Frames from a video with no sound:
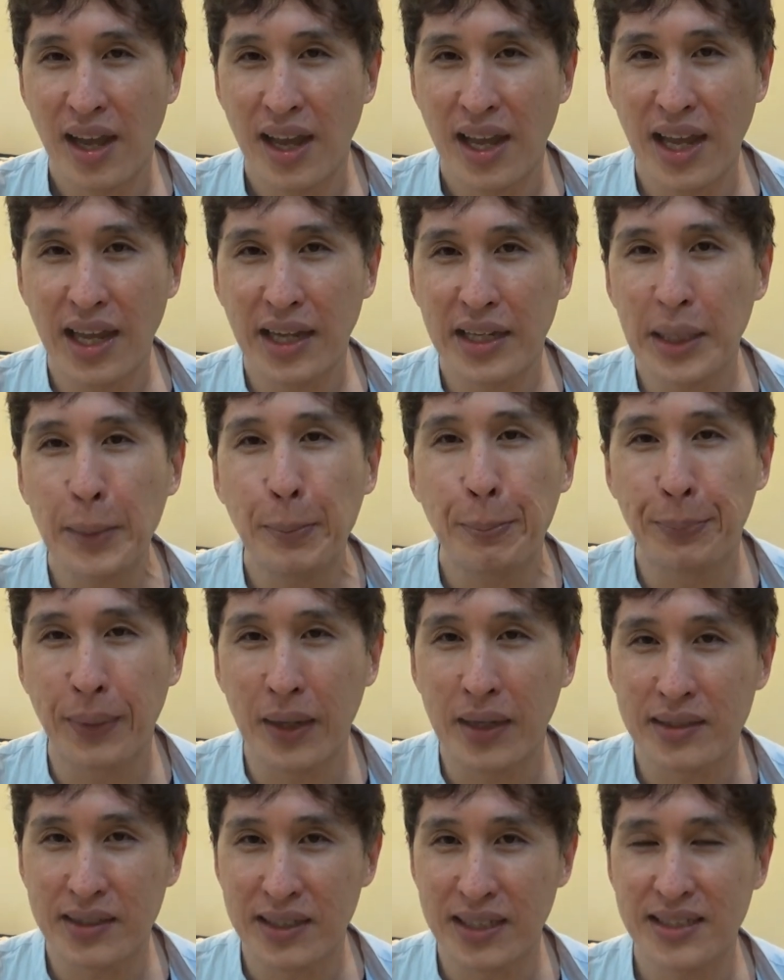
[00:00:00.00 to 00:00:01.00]

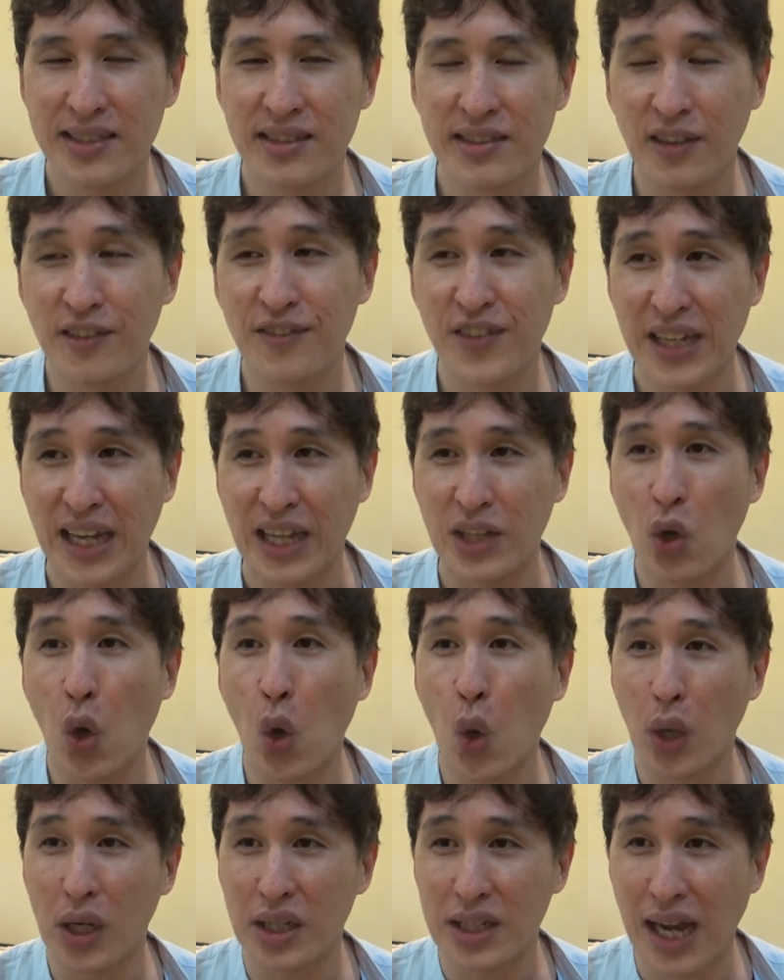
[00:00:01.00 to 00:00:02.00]
Anybody serving an
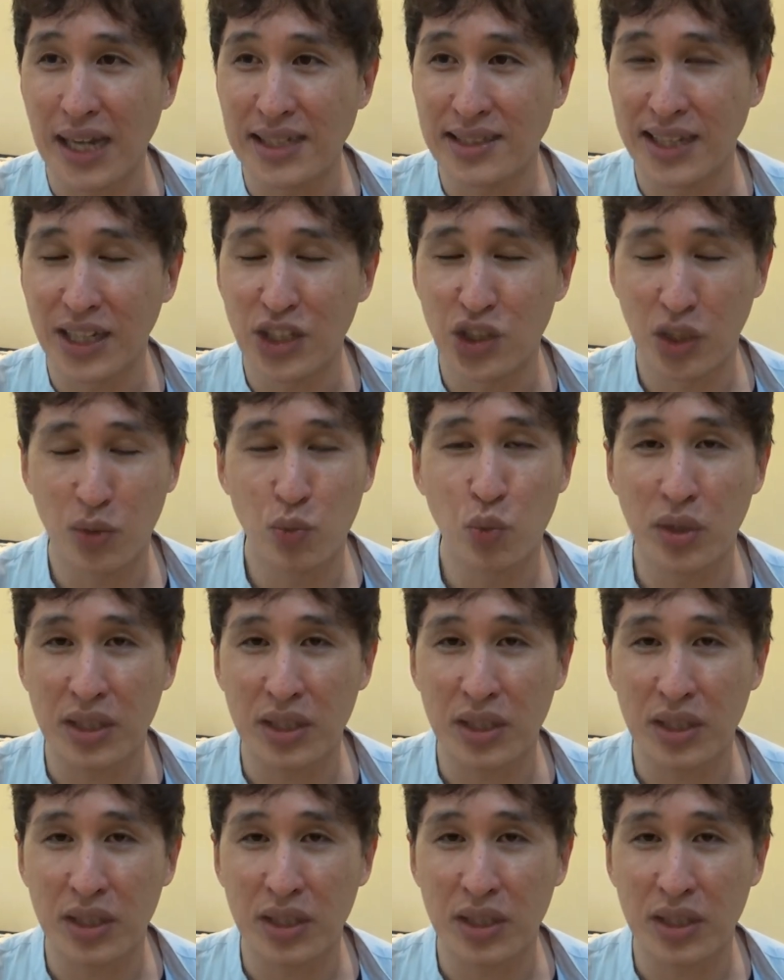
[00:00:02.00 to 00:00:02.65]
organization